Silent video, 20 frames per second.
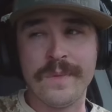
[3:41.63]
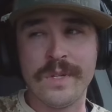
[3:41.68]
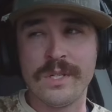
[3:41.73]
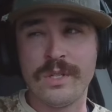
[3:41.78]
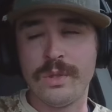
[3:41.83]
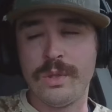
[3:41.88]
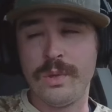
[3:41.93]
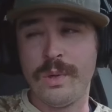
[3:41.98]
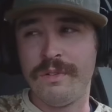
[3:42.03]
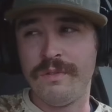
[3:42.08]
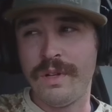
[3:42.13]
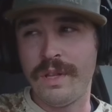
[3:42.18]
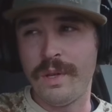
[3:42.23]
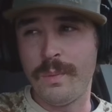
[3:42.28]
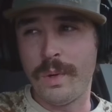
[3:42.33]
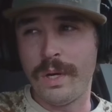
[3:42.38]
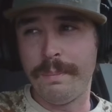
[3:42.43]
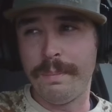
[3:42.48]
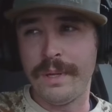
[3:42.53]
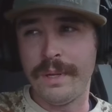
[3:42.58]
So do I really
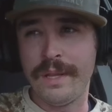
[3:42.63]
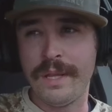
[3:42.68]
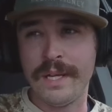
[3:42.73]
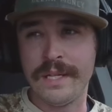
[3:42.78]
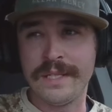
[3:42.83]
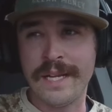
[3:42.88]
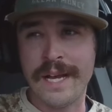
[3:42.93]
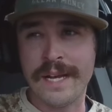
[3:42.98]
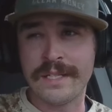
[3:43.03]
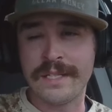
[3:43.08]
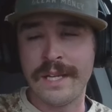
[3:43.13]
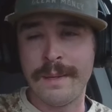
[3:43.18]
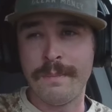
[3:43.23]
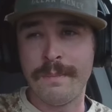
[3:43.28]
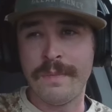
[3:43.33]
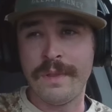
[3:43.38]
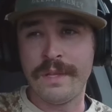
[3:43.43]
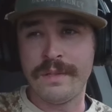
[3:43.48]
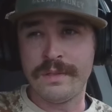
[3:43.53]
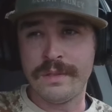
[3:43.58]
want to play the exact
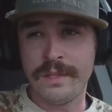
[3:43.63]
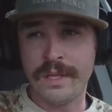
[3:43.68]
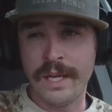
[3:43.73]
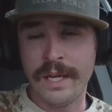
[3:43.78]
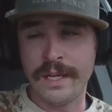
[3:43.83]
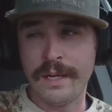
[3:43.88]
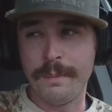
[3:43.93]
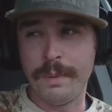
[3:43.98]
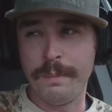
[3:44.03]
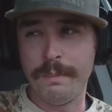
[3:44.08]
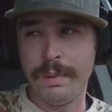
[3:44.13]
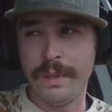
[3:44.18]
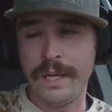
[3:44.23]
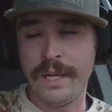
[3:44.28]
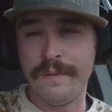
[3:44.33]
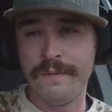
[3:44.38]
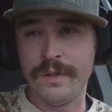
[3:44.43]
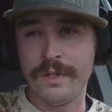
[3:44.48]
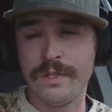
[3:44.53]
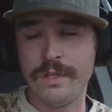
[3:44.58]
same thing I've been
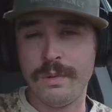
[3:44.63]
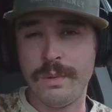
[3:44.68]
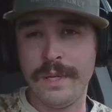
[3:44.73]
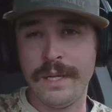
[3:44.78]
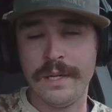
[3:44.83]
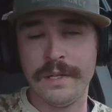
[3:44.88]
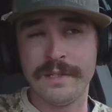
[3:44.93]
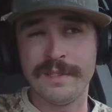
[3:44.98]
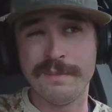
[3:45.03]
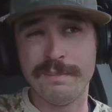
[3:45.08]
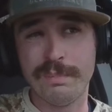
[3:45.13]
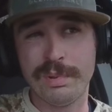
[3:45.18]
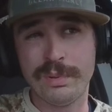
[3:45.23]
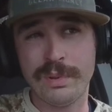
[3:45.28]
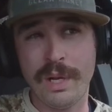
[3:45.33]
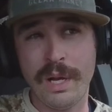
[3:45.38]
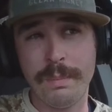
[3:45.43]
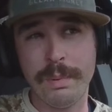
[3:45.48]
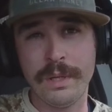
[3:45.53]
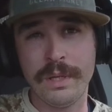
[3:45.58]
playing for two years?
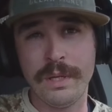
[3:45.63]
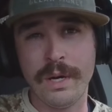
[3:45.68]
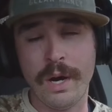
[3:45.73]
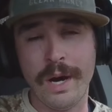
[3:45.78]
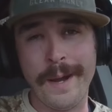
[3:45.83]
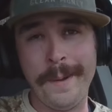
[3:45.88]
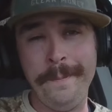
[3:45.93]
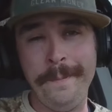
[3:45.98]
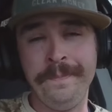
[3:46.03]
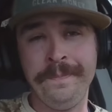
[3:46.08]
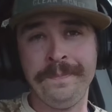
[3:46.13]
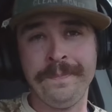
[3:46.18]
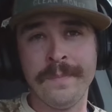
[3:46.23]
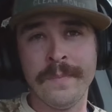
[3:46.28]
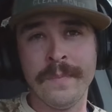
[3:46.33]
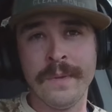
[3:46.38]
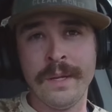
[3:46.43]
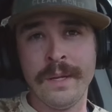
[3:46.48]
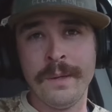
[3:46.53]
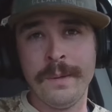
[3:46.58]
Probably not.
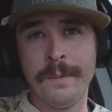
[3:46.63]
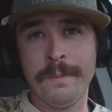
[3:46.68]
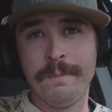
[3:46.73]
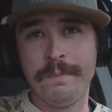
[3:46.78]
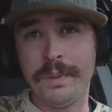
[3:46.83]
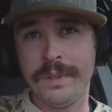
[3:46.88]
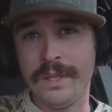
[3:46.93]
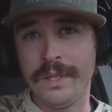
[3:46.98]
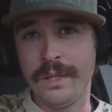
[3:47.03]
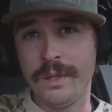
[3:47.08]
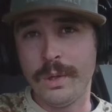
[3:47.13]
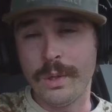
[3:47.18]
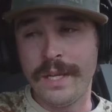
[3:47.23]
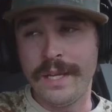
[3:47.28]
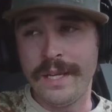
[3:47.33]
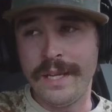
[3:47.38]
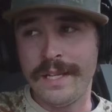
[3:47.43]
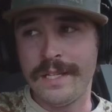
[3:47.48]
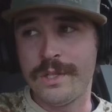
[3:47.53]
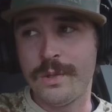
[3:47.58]
But
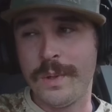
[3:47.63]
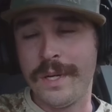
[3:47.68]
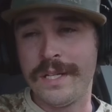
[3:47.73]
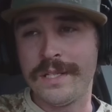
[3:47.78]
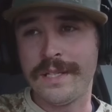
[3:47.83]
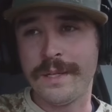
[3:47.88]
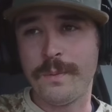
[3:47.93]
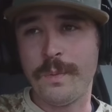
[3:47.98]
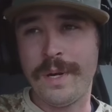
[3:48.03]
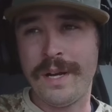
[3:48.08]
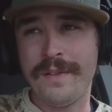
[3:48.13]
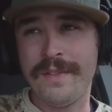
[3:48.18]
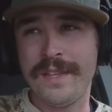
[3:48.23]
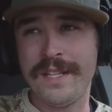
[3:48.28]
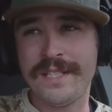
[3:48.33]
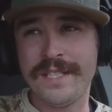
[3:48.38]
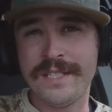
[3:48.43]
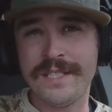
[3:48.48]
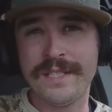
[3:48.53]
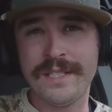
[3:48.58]
looking into it, it's like, wow,
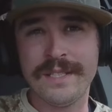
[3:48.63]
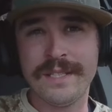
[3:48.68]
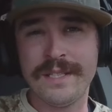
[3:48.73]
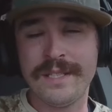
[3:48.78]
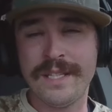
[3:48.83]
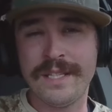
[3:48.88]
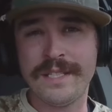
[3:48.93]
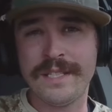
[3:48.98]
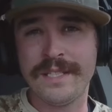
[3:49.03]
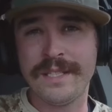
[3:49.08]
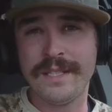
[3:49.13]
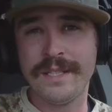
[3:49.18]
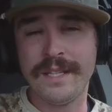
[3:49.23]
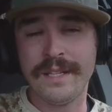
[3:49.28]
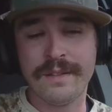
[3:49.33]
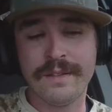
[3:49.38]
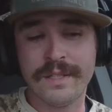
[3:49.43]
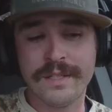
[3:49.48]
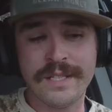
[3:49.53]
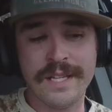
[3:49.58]
this is this is
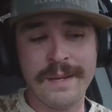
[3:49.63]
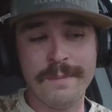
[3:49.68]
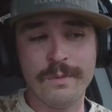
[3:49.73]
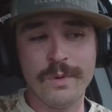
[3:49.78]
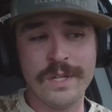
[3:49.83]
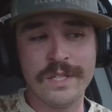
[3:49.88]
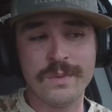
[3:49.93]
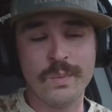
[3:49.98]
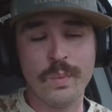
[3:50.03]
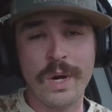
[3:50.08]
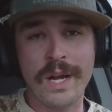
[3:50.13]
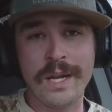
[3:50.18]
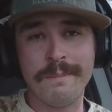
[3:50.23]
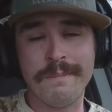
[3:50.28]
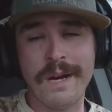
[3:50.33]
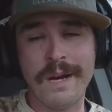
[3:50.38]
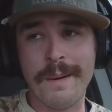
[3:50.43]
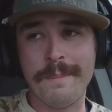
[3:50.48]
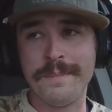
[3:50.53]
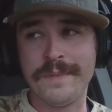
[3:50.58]
the, the same reason why I'm
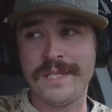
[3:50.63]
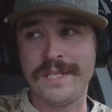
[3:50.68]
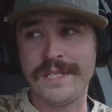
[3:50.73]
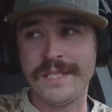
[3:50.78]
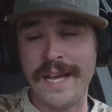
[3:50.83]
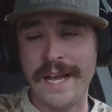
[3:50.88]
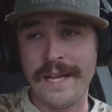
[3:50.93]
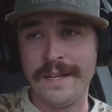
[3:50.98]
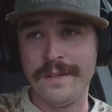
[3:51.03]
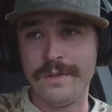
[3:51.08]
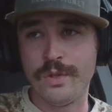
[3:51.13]
upset.